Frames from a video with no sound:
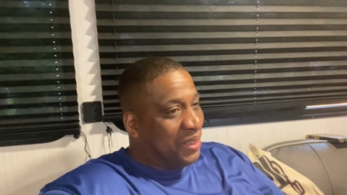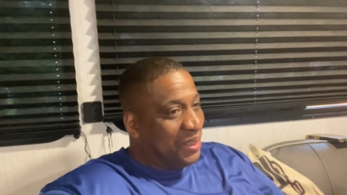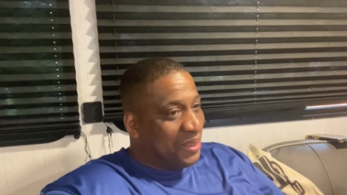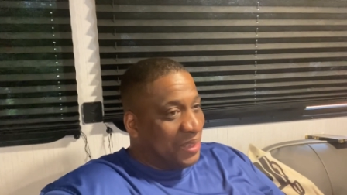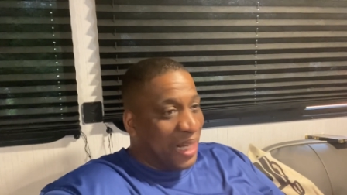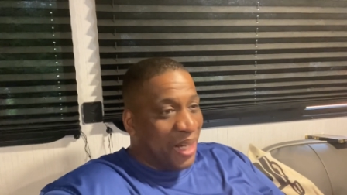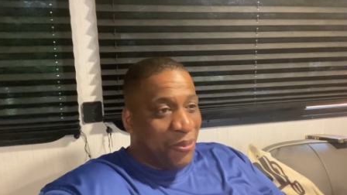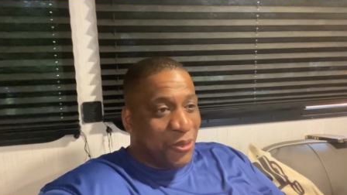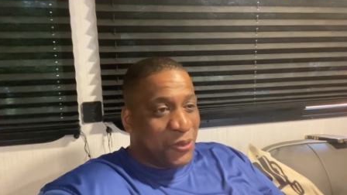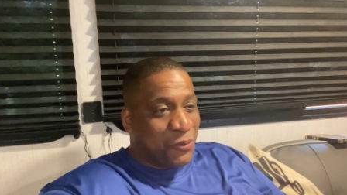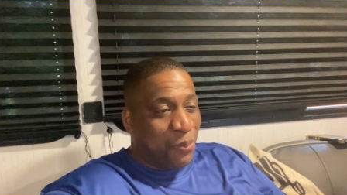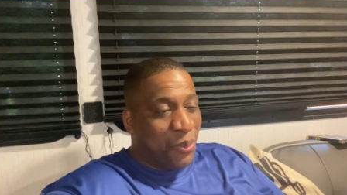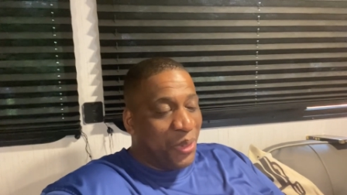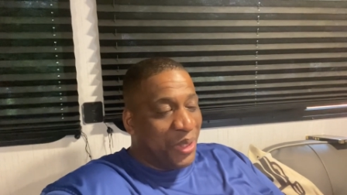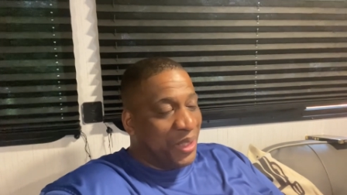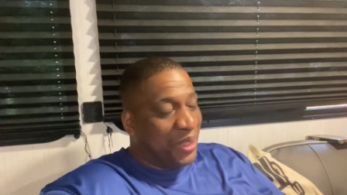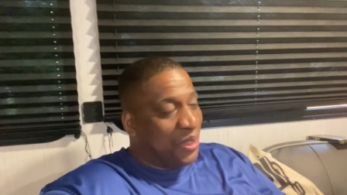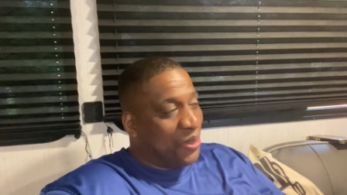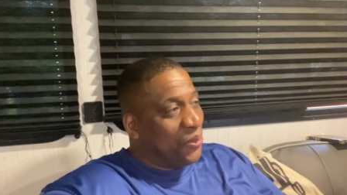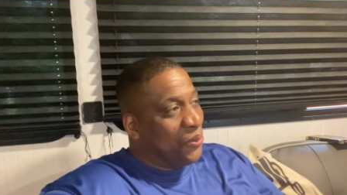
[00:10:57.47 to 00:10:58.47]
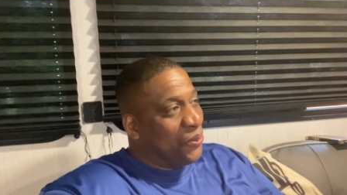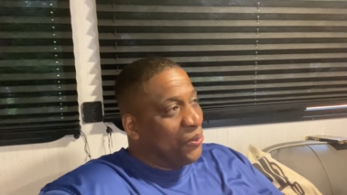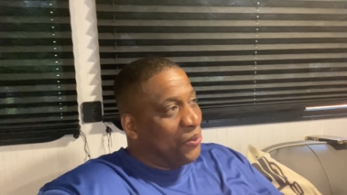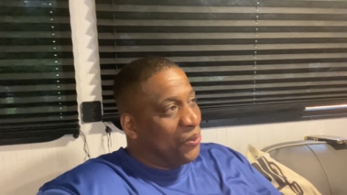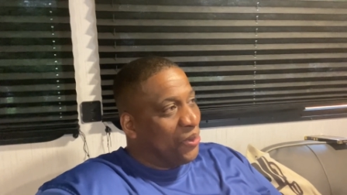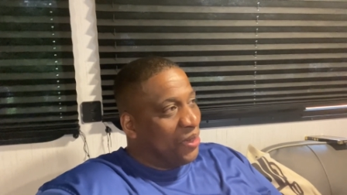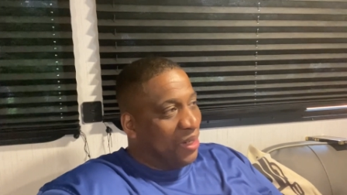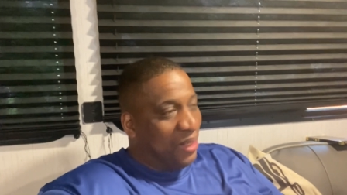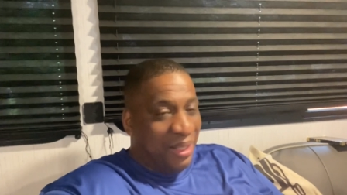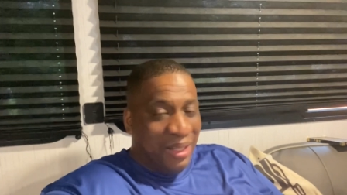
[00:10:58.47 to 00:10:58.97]
That was pretty cool.
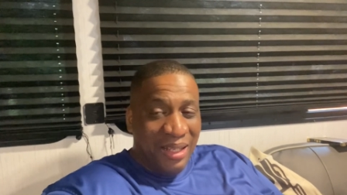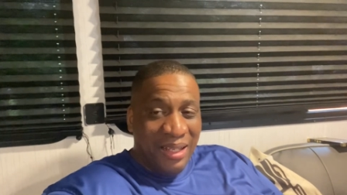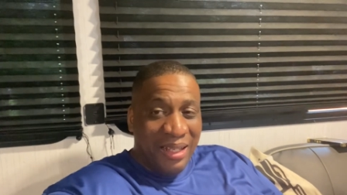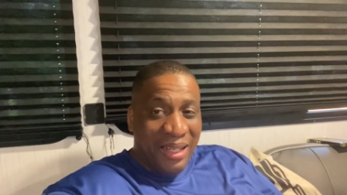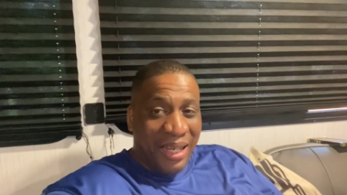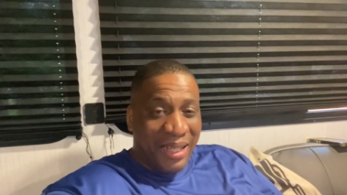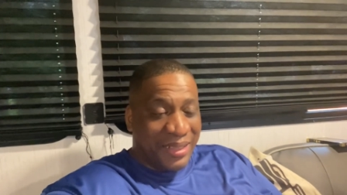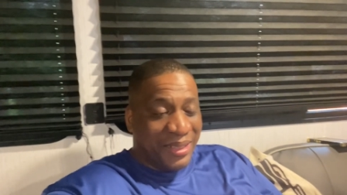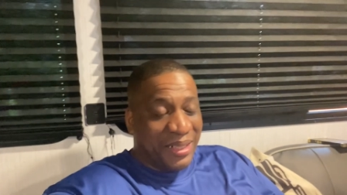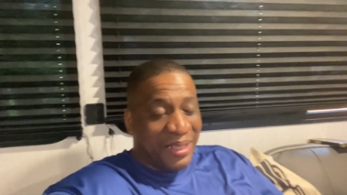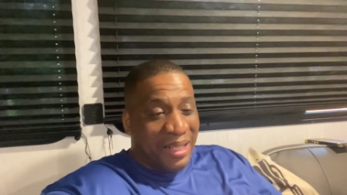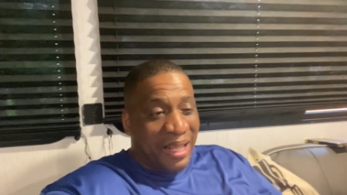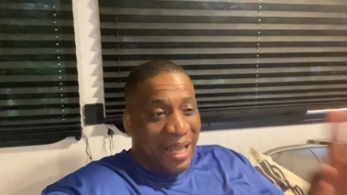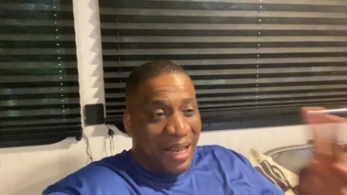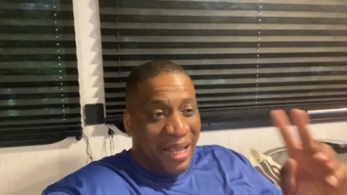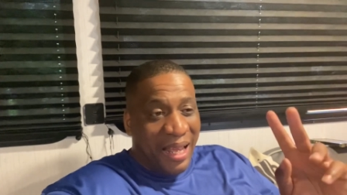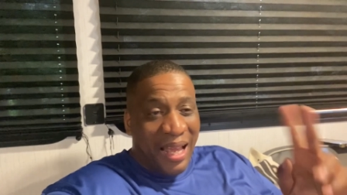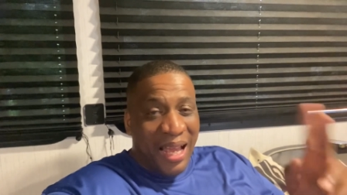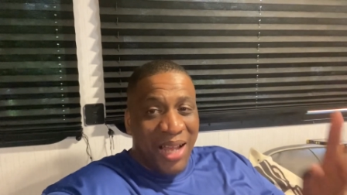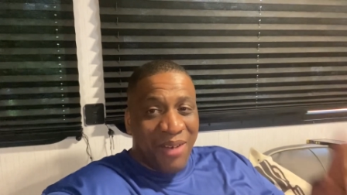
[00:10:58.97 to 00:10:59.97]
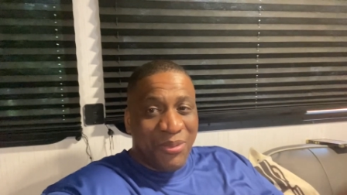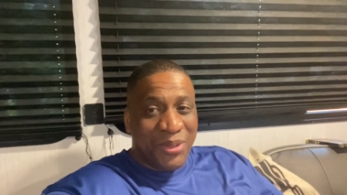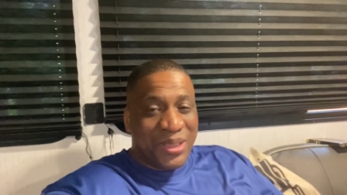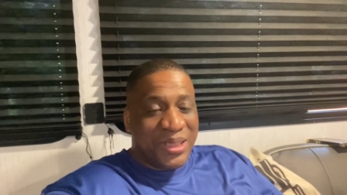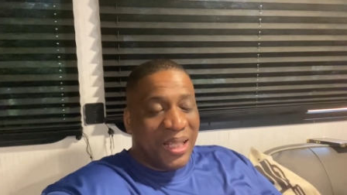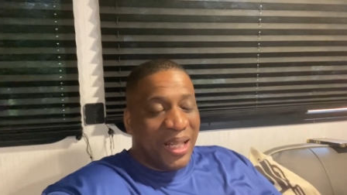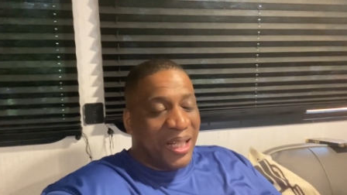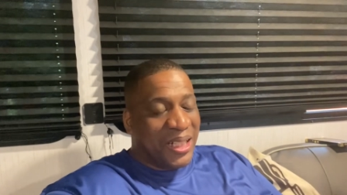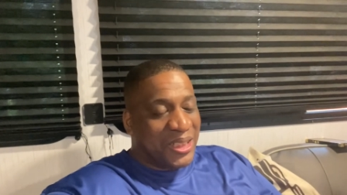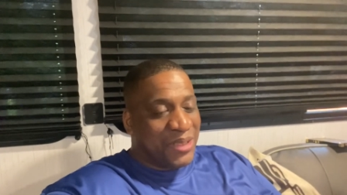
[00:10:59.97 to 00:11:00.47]
I did a lot of
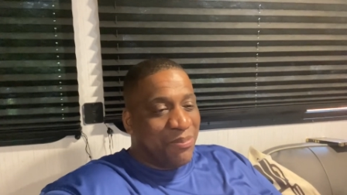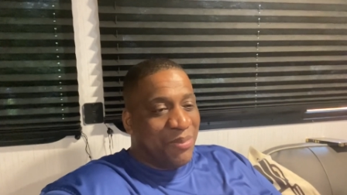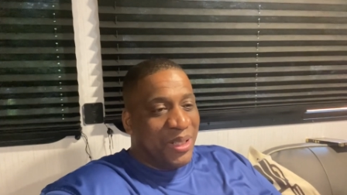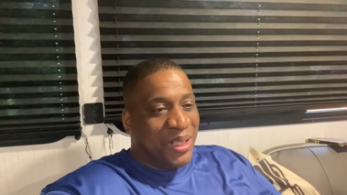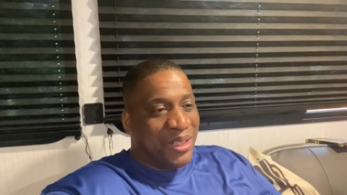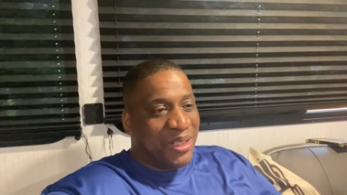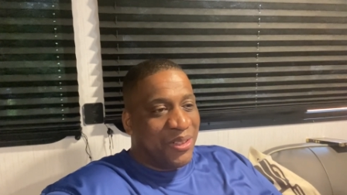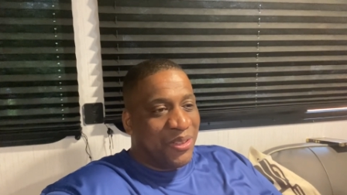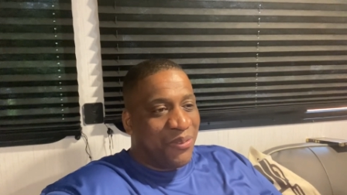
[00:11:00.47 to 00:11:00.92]
advertisements